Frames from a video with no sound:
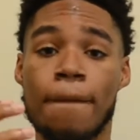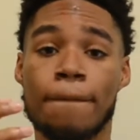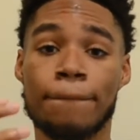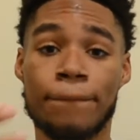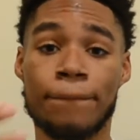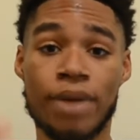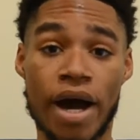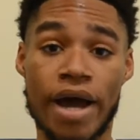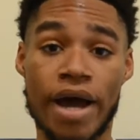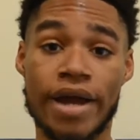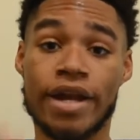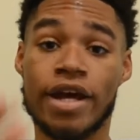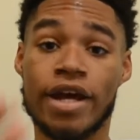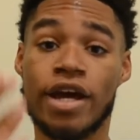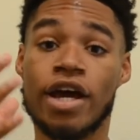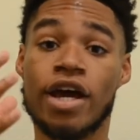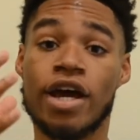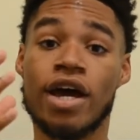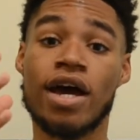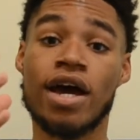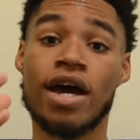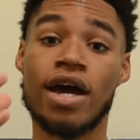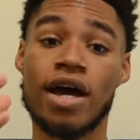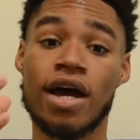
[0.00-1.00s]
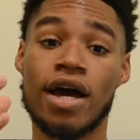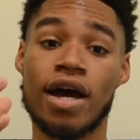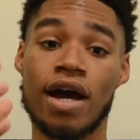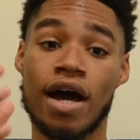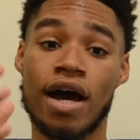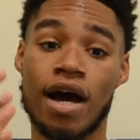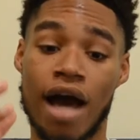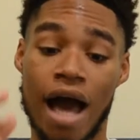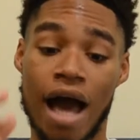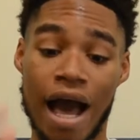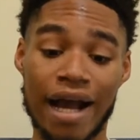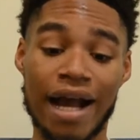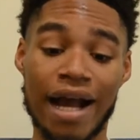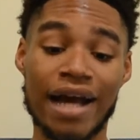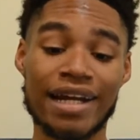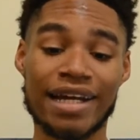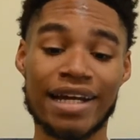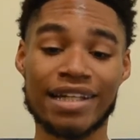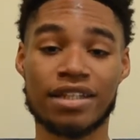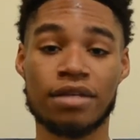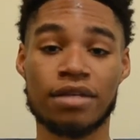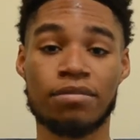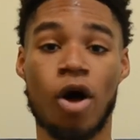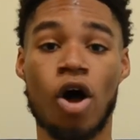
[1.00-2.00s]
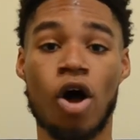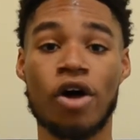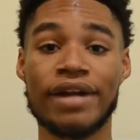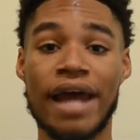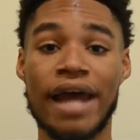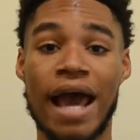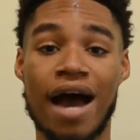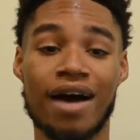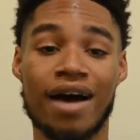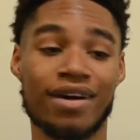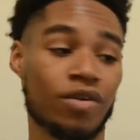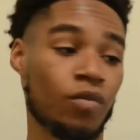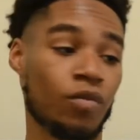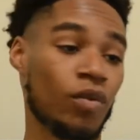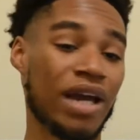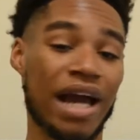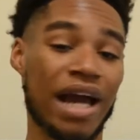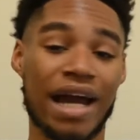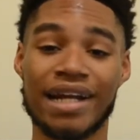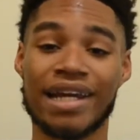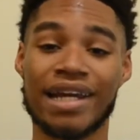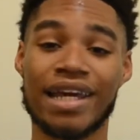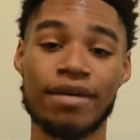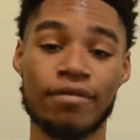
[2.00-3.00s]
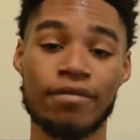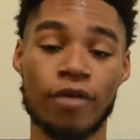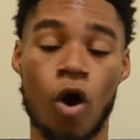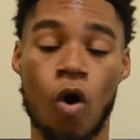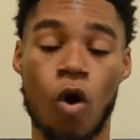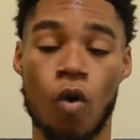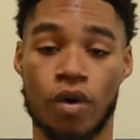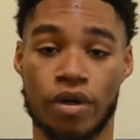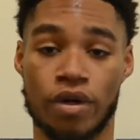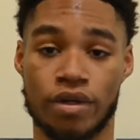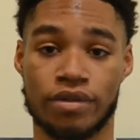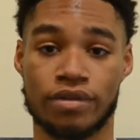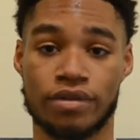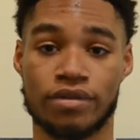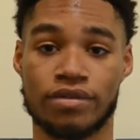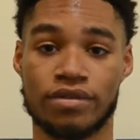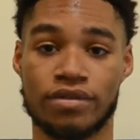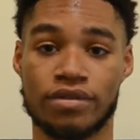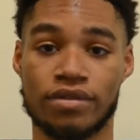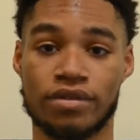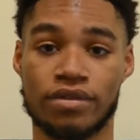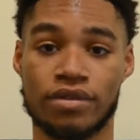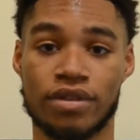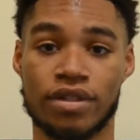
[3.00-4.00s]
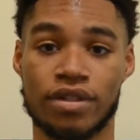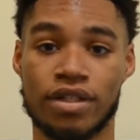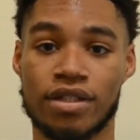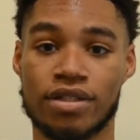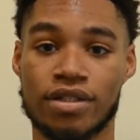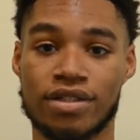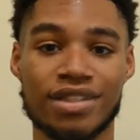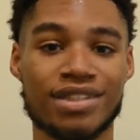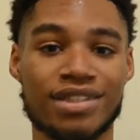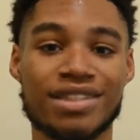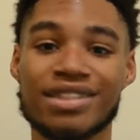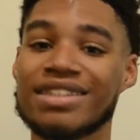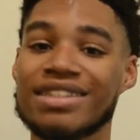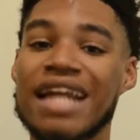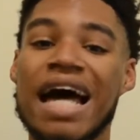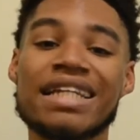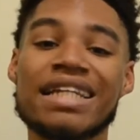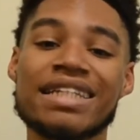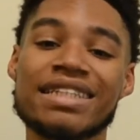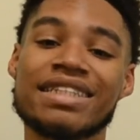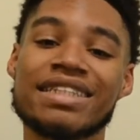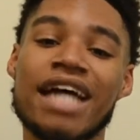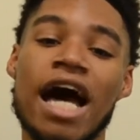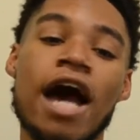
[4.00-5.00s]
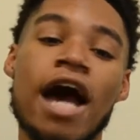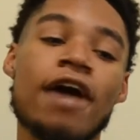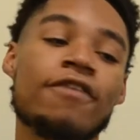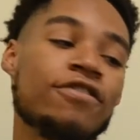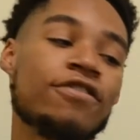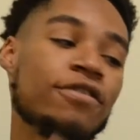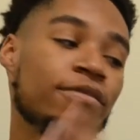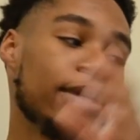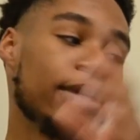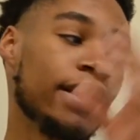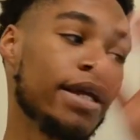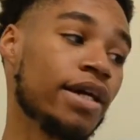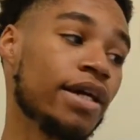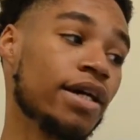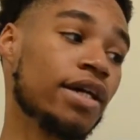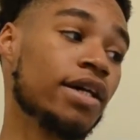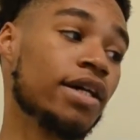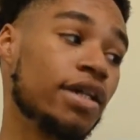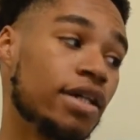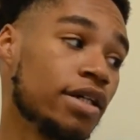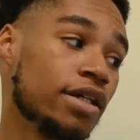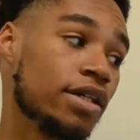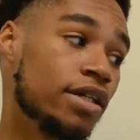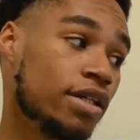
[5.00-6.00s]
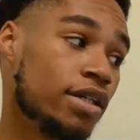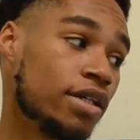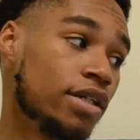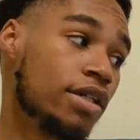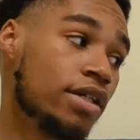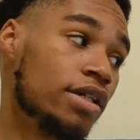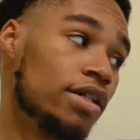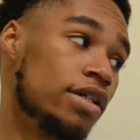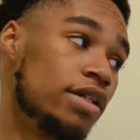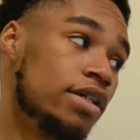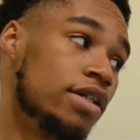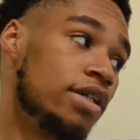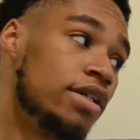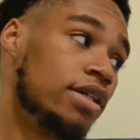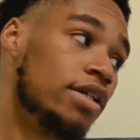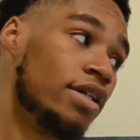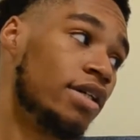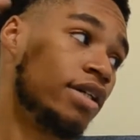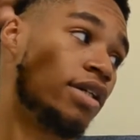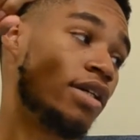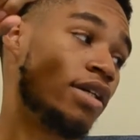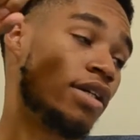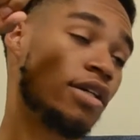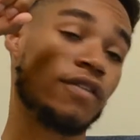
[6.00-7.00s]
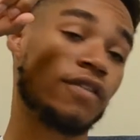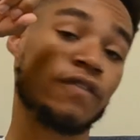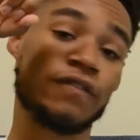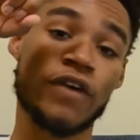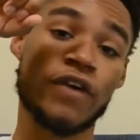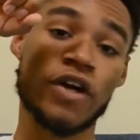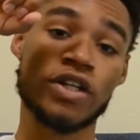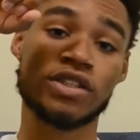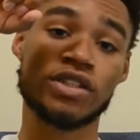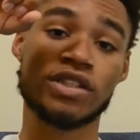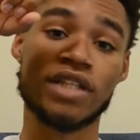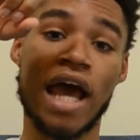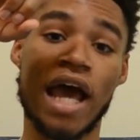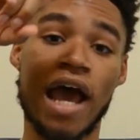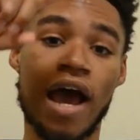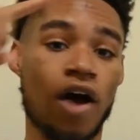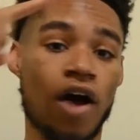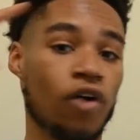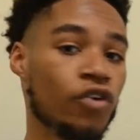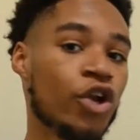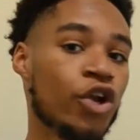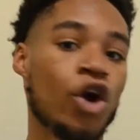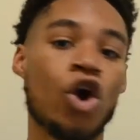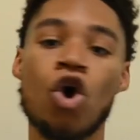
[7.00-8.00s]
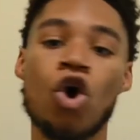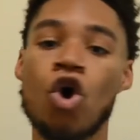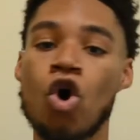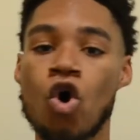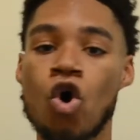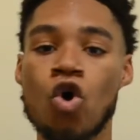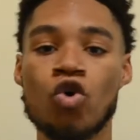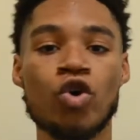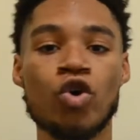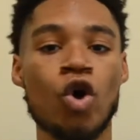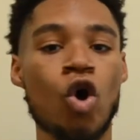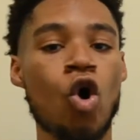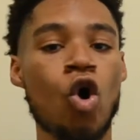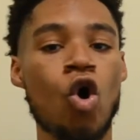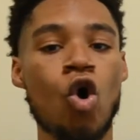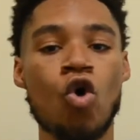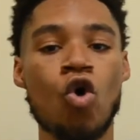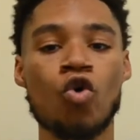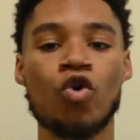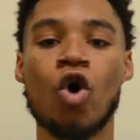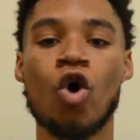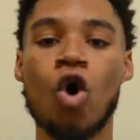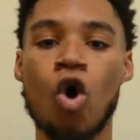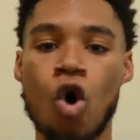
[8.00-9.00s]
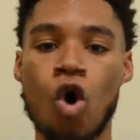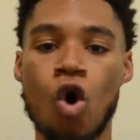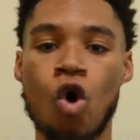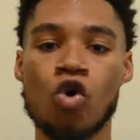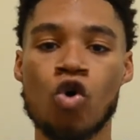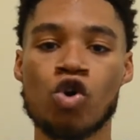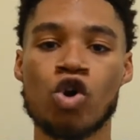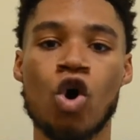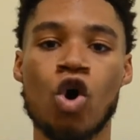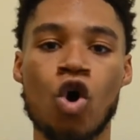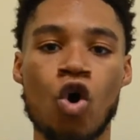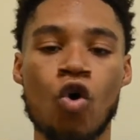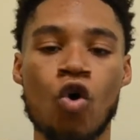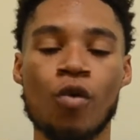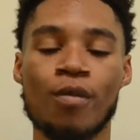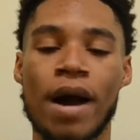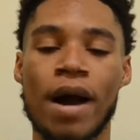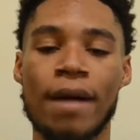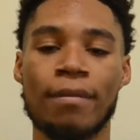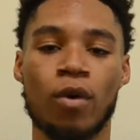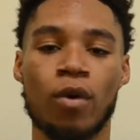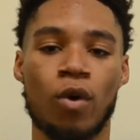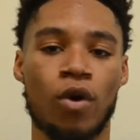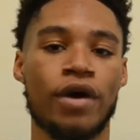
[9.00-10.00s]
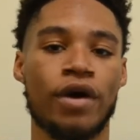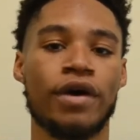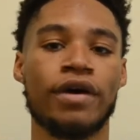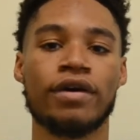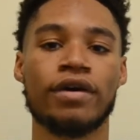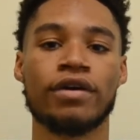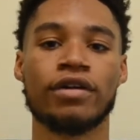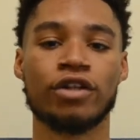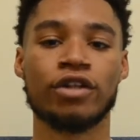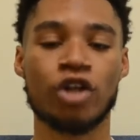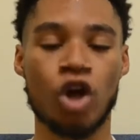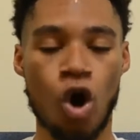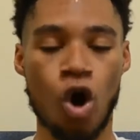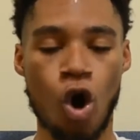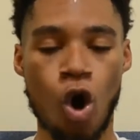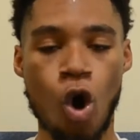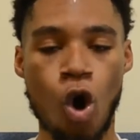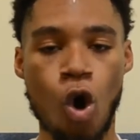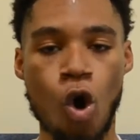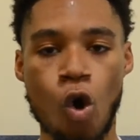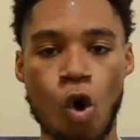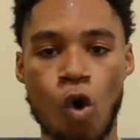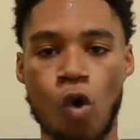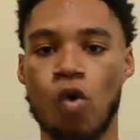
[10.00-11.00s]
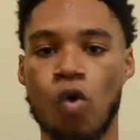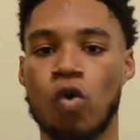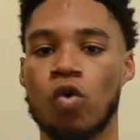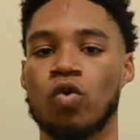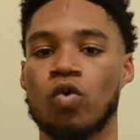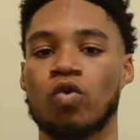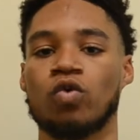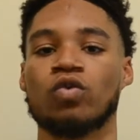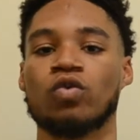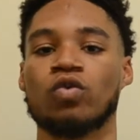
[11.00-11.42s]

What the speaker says: But I got to get the ball down, and we got to keep going. This is not the time for me to first down. No, my boy. No.